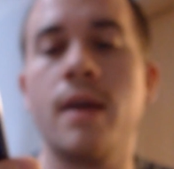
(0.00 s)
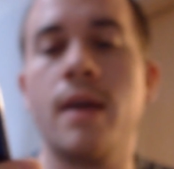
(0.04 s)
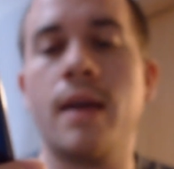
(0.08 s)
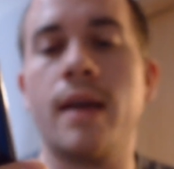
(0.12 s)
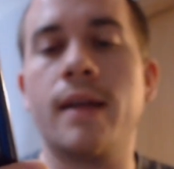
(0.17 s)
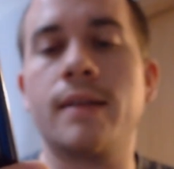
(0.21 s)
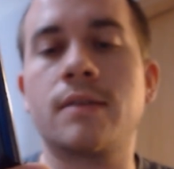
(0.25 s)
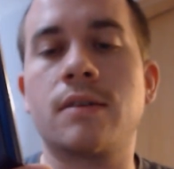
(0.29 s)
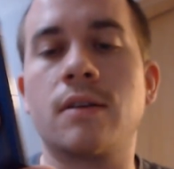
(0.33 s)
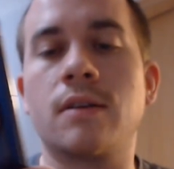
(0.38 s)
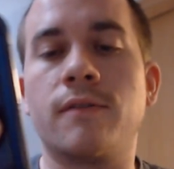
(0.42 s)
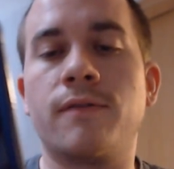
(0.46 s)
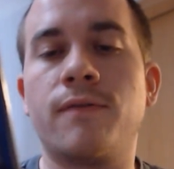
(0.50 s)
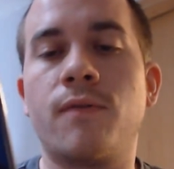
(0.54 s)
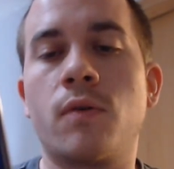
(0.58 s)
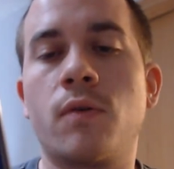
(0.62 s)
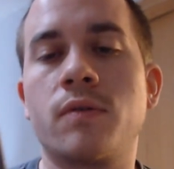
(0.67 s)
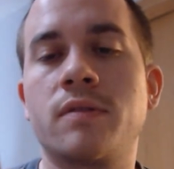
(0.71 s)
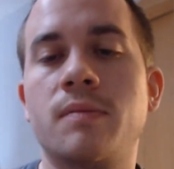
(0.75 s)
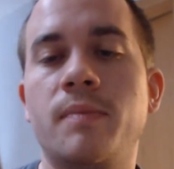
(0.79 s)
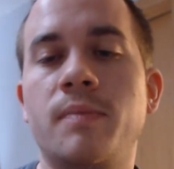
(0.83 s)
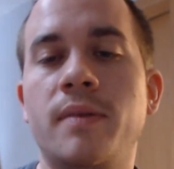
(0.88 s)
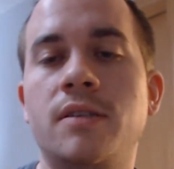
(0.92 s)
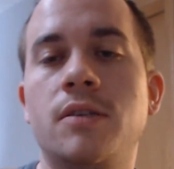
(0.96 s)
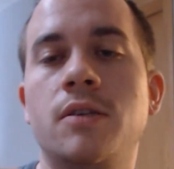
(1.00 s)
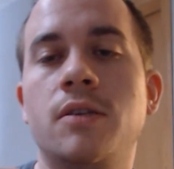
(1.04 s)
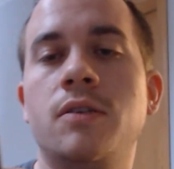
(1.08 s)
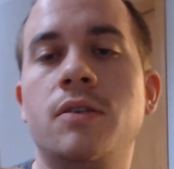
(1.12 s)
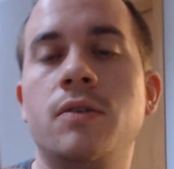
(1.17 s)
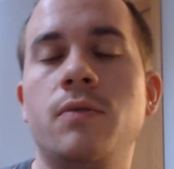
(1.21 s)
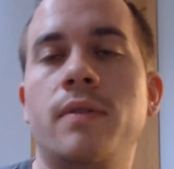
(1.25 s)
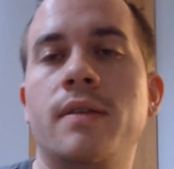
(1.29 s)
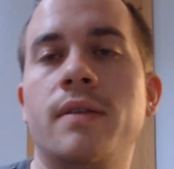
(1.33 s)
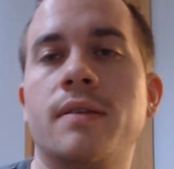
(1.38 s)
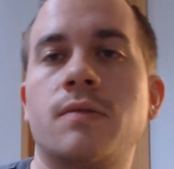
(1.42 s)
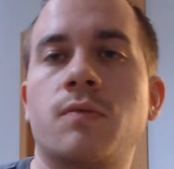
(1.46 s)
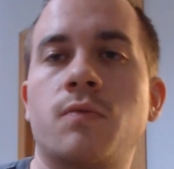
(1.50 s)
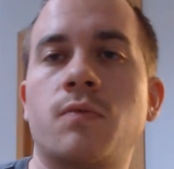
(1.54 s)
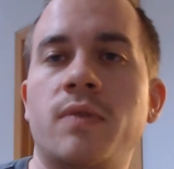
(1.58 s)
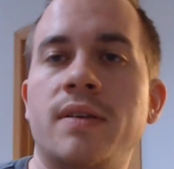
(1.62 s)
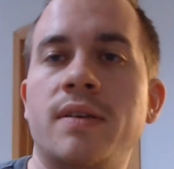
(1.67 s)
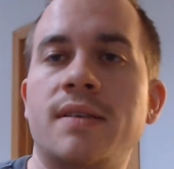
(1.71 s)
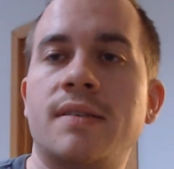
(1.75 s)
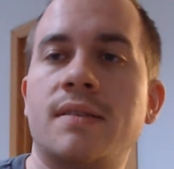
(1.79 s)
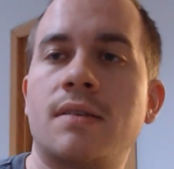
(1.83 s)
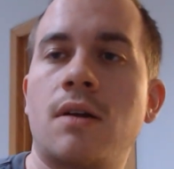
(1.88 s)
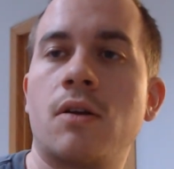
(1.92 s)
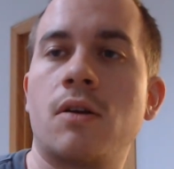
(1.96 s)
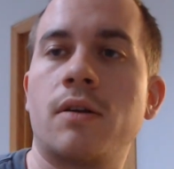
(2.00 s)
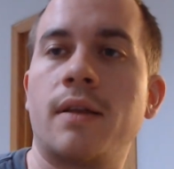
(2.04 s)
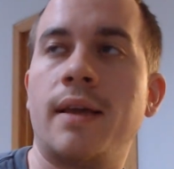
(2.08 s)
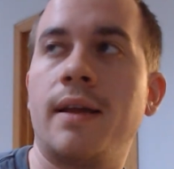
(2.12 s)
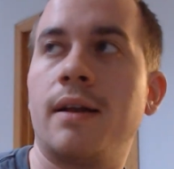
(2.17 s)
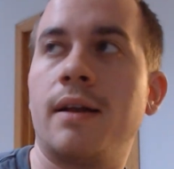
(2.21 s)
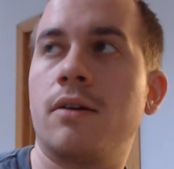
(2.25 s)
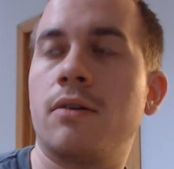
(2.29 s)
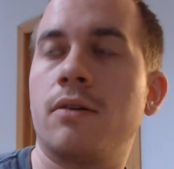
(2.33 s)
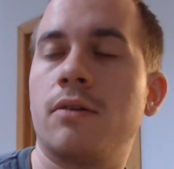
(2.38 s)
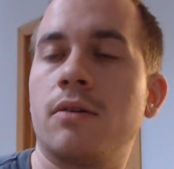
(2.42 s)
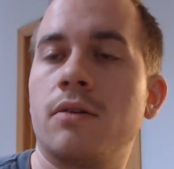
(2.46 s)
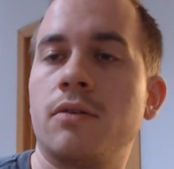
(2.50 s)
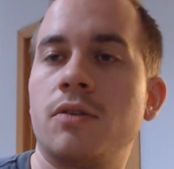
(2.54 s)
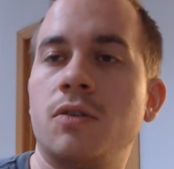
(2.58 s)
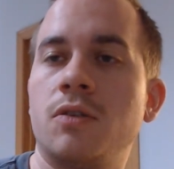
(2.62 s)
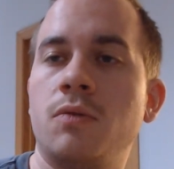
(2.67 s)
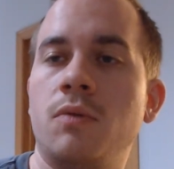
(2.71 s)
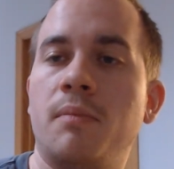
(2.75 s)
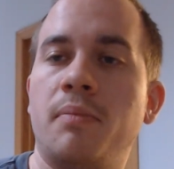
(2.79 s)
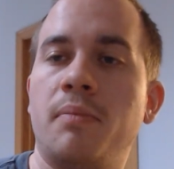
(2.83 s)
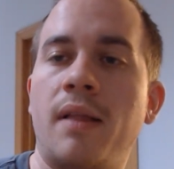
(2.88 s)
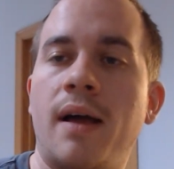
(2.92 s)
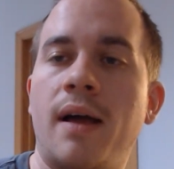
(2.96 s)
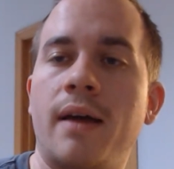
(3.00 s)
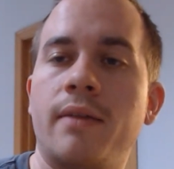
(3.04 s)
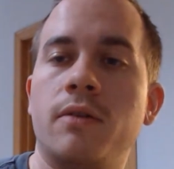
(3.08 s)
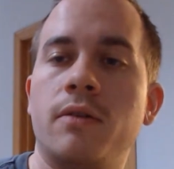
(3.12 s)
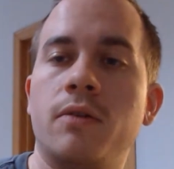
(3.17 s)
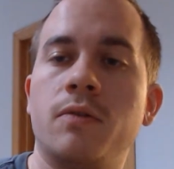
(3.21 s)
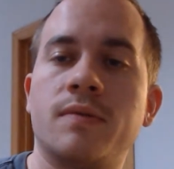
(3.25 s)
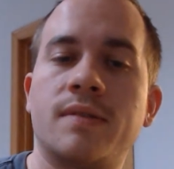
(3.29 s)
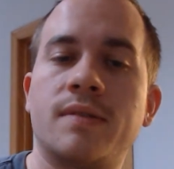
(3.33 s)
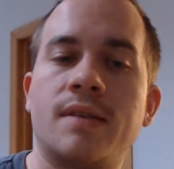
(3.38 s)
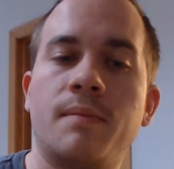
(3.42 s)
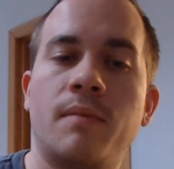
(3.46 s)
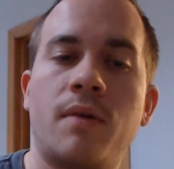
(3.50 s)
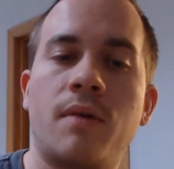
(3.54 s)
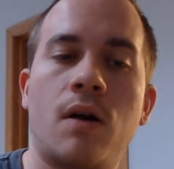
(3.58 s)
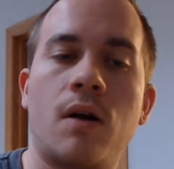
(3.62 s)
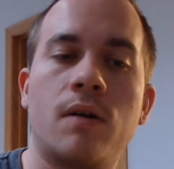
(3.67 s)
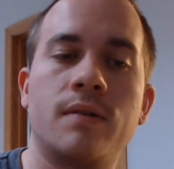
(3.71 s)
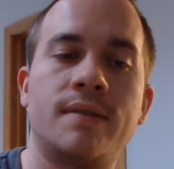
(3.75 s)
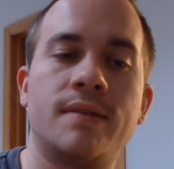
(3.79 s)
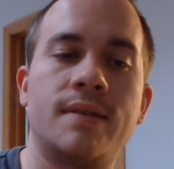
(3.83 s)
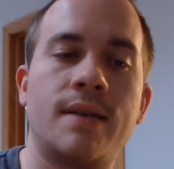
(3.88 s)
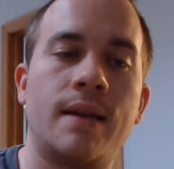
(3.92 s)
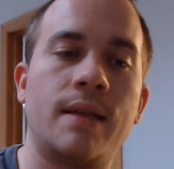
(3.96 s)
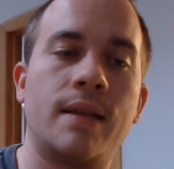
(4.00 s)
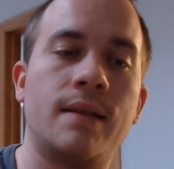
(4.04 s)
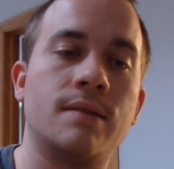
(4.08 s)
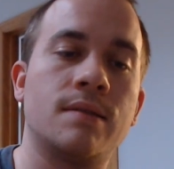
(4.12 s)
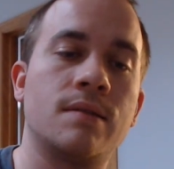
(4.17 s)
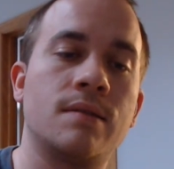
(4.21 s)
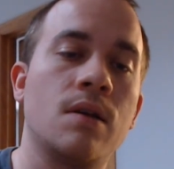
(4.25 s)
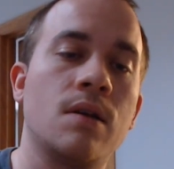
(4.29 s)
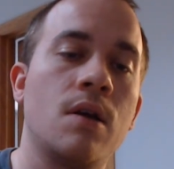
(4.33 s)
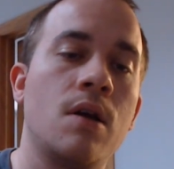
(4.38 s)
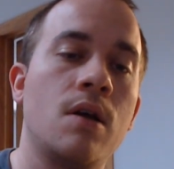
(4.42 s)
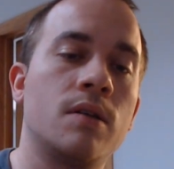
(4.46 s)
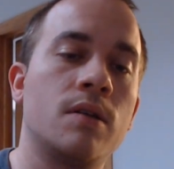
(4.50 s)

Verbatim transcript: It's going to force me to do this restart here to apply the new SIM card settings.